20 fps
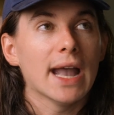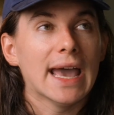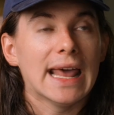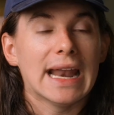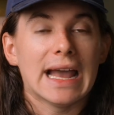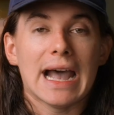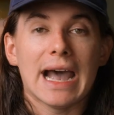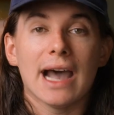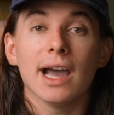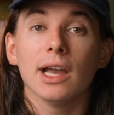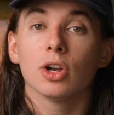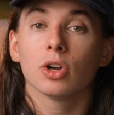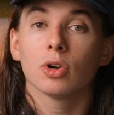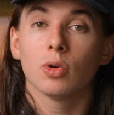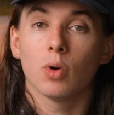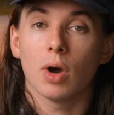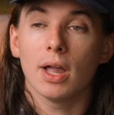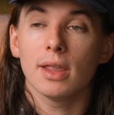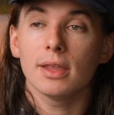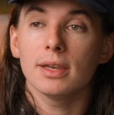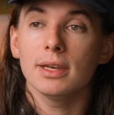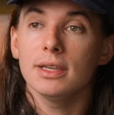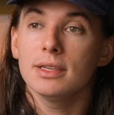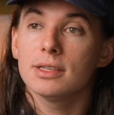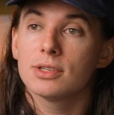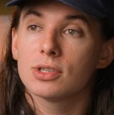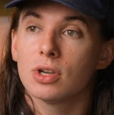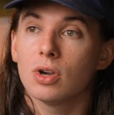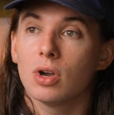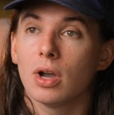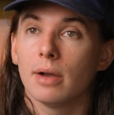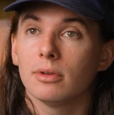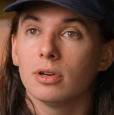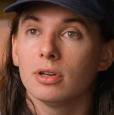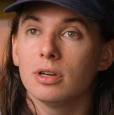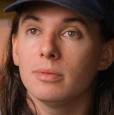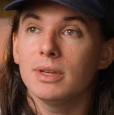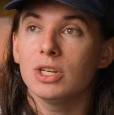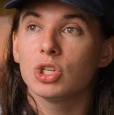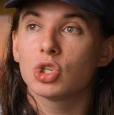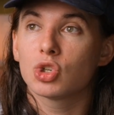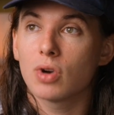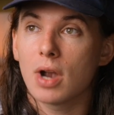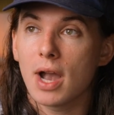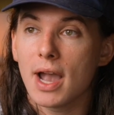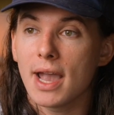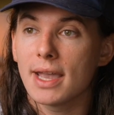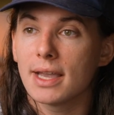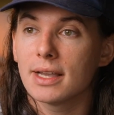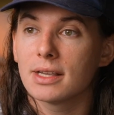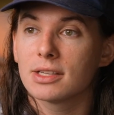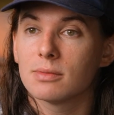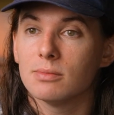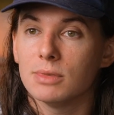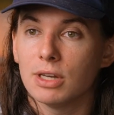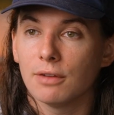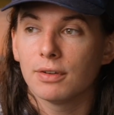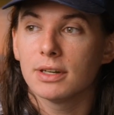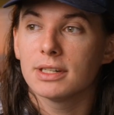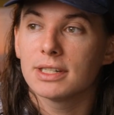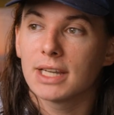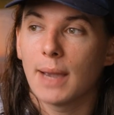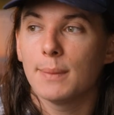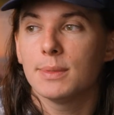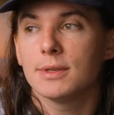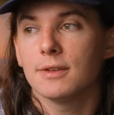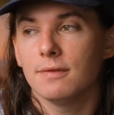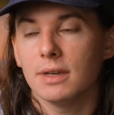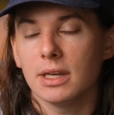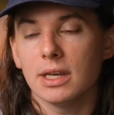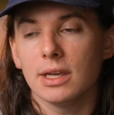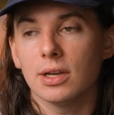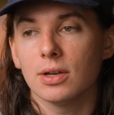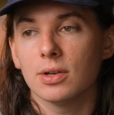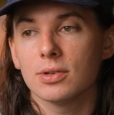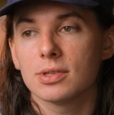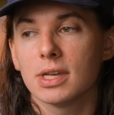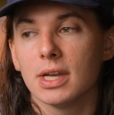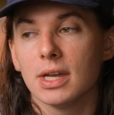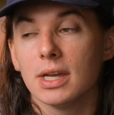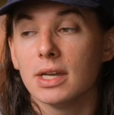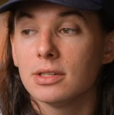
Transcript: at a higher quality, so I'm going to be trying some different types of videos